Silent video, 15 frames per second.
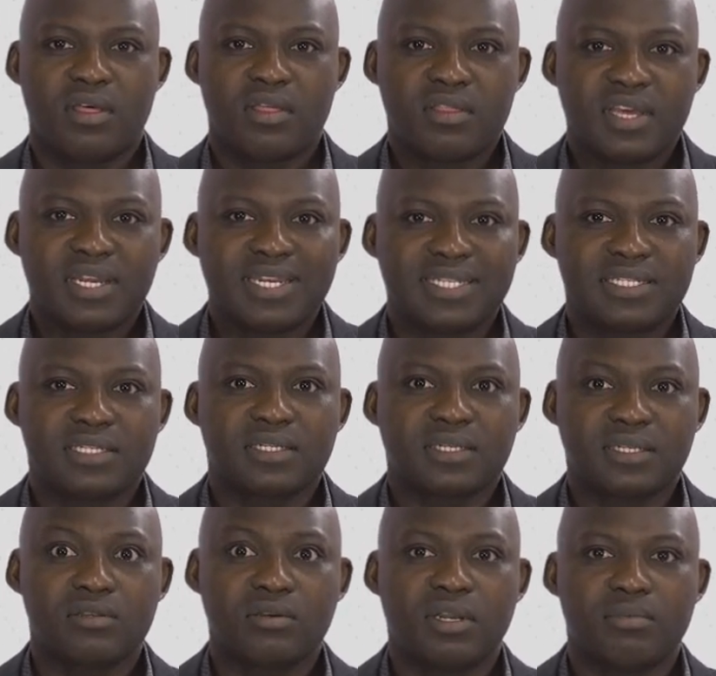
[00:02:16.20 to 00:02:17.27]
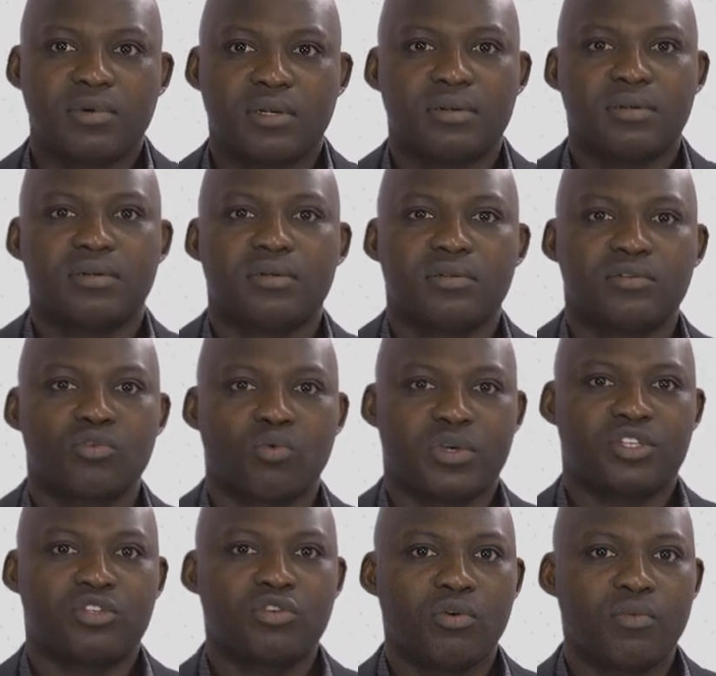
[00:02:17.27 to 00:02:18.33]
then it is reasonable to
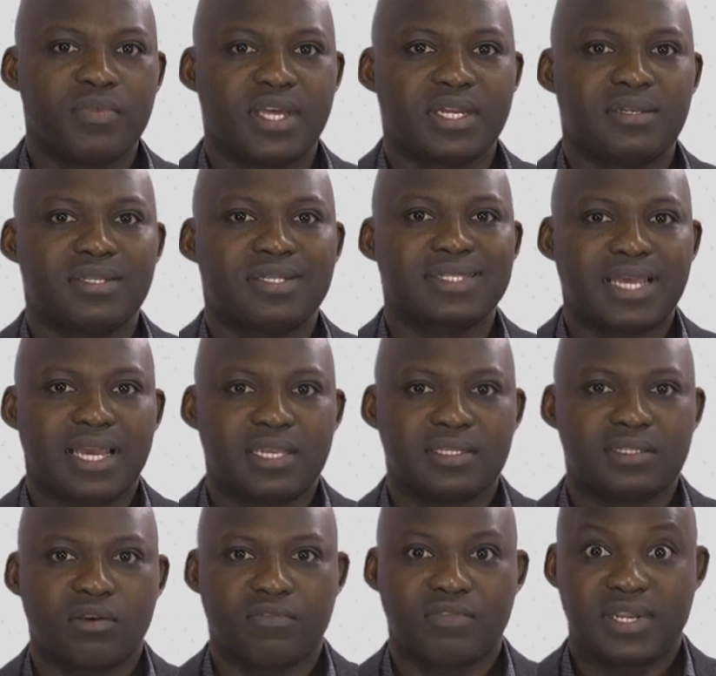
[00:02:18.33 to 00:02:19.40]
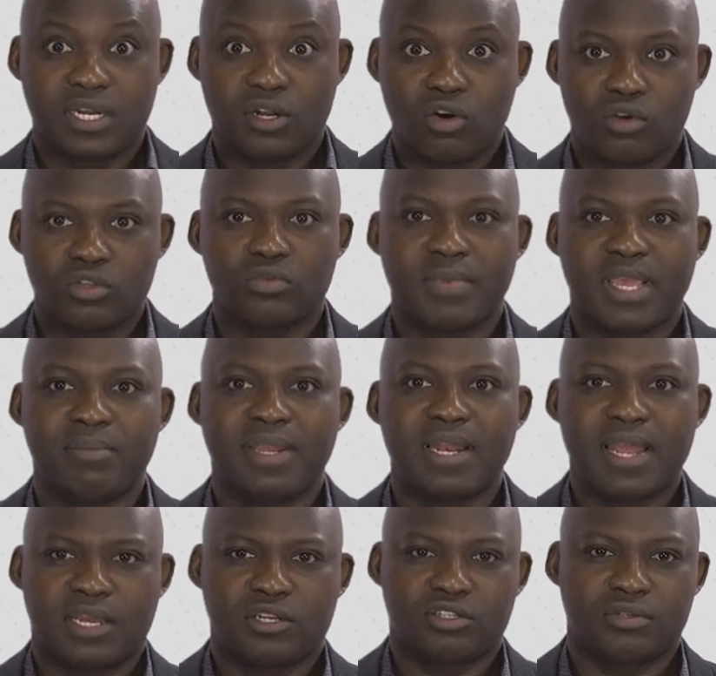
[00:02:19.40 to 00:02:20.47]
assume that the size of that loss might be
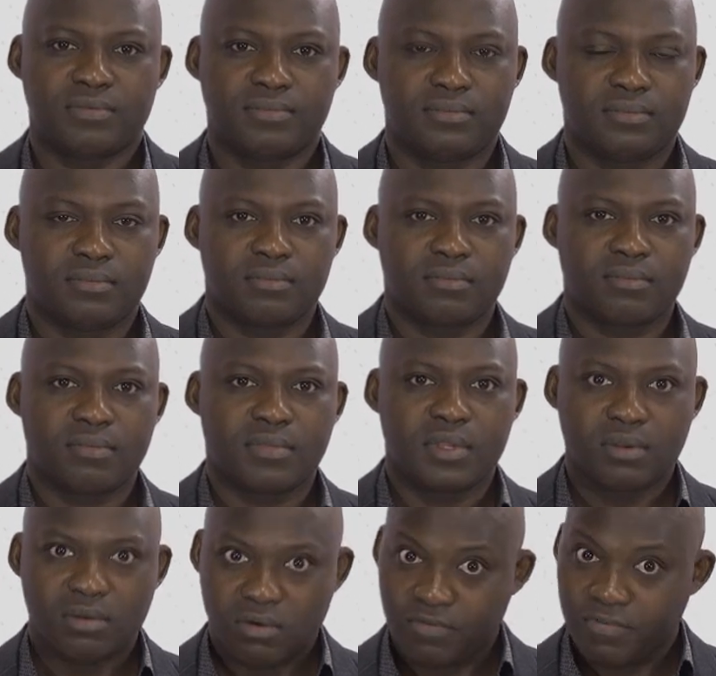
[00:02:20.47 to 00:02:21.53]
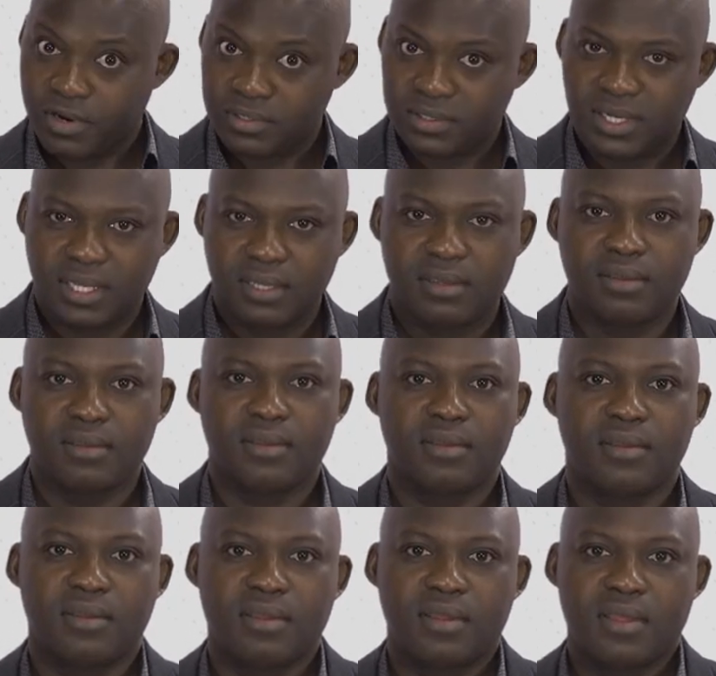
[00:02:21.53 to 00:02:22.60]
large. Conversely,
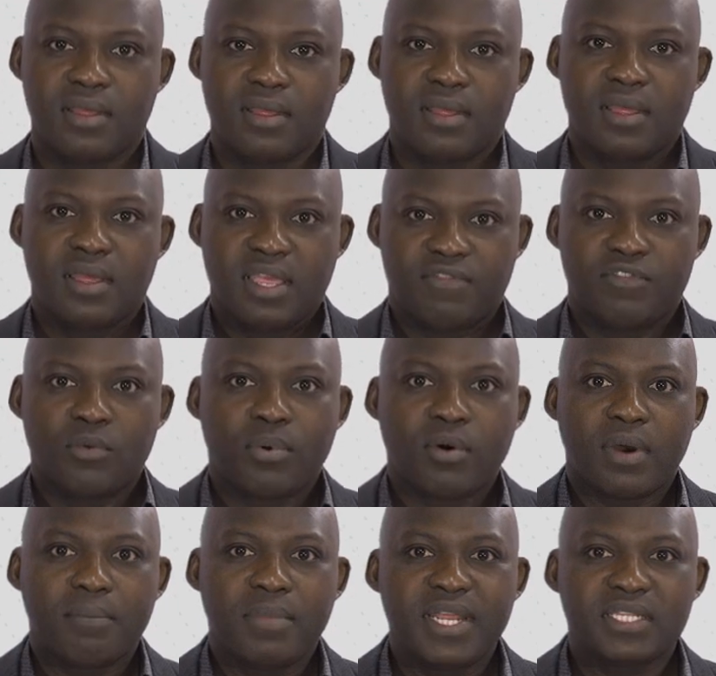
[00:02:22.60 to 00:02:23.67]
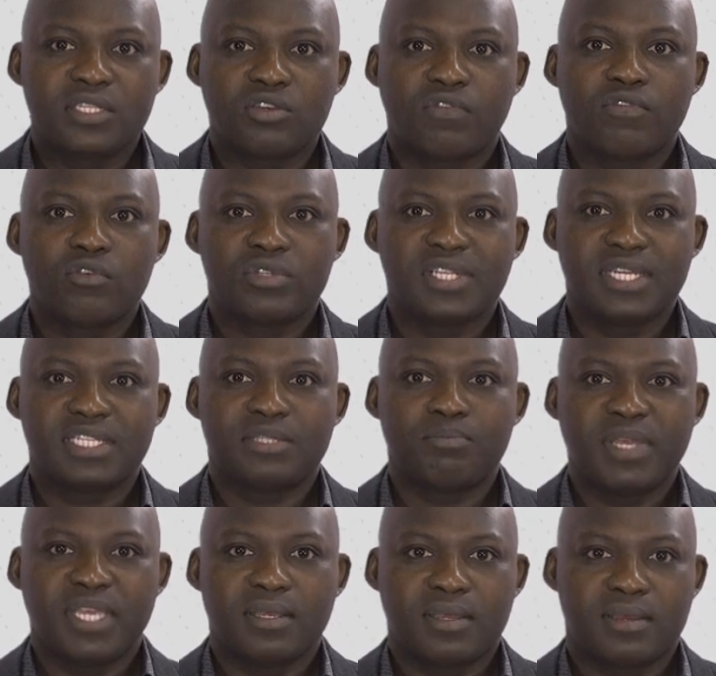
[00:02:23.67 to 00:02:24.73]
if the probability of losing is
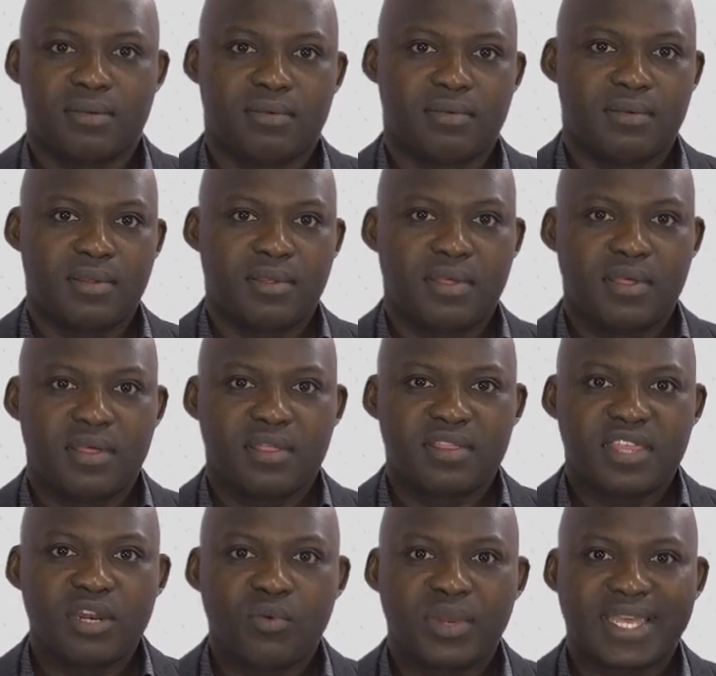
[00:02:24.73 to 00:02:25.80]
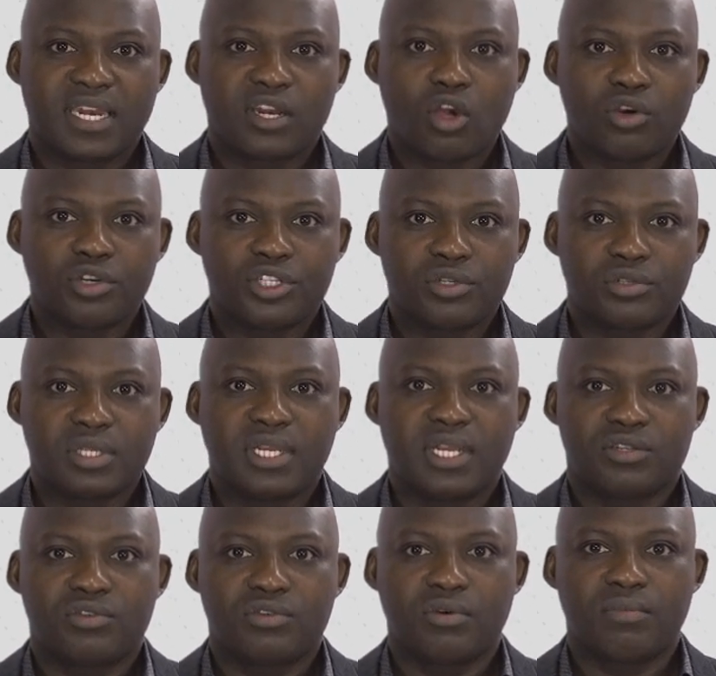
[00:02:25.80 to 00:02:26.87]
big, then we can cautiously
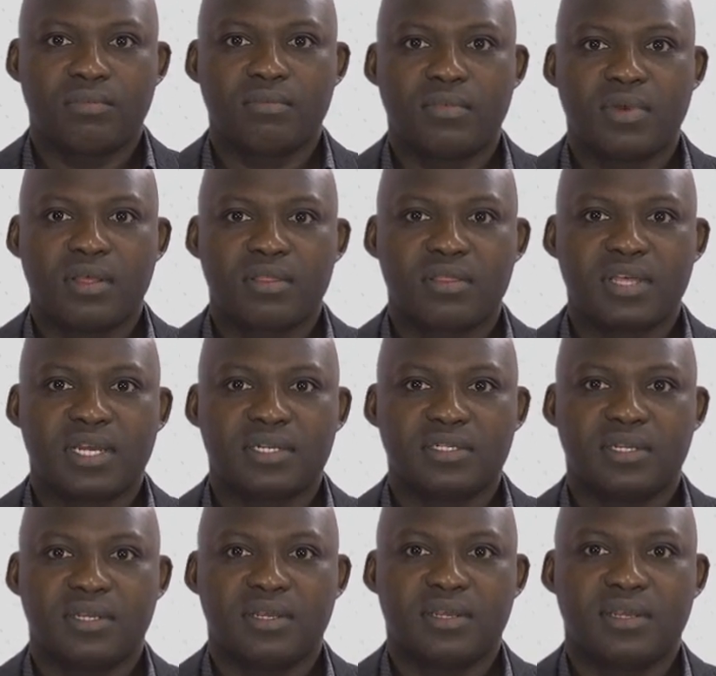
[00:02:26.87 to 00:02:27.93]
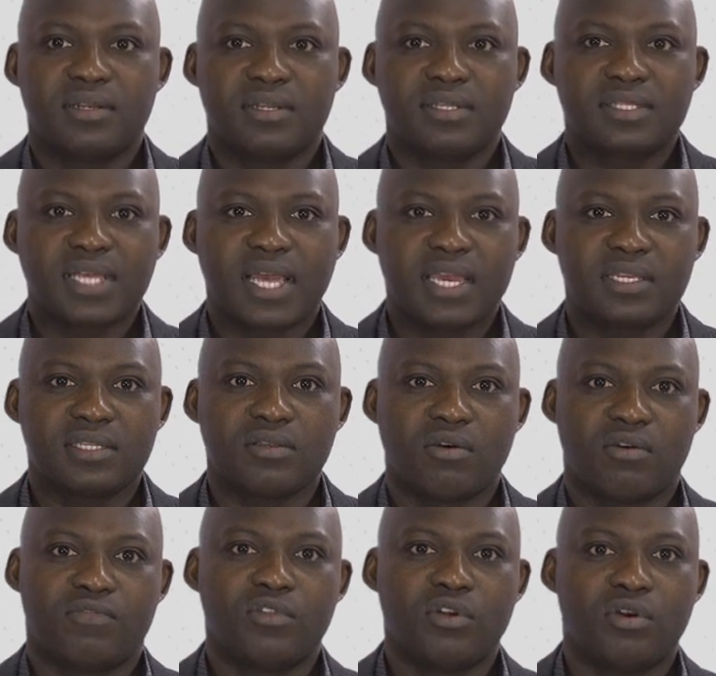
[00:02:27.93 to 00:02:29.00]
assume that the size
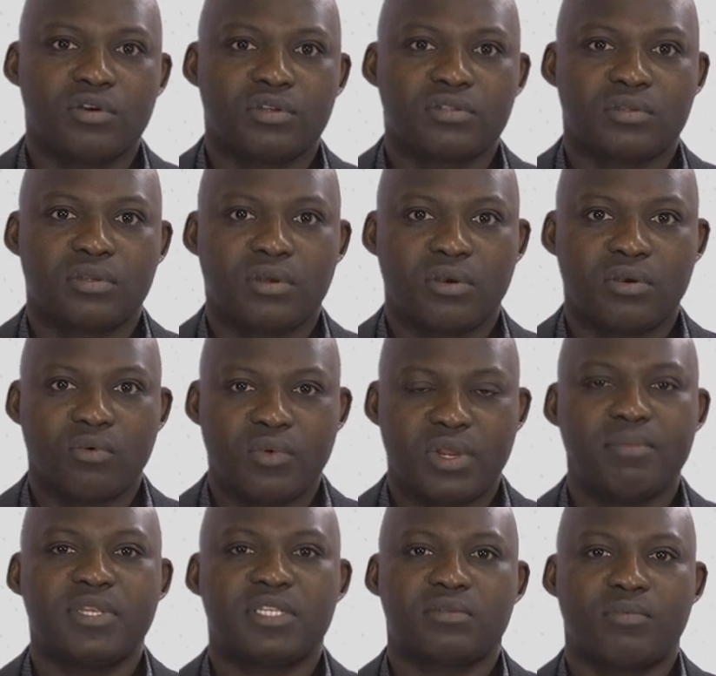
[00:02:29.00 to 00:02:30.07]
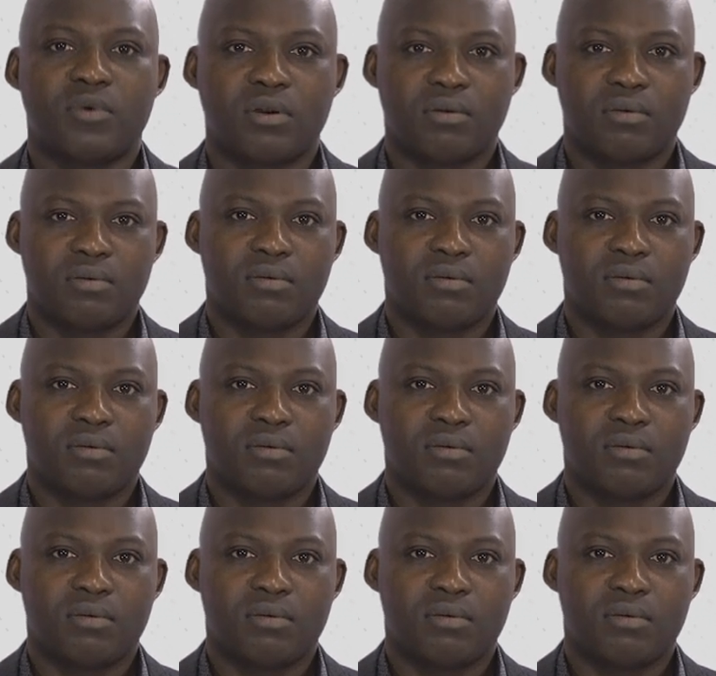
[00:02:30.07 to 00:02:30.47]
of the loss will be small.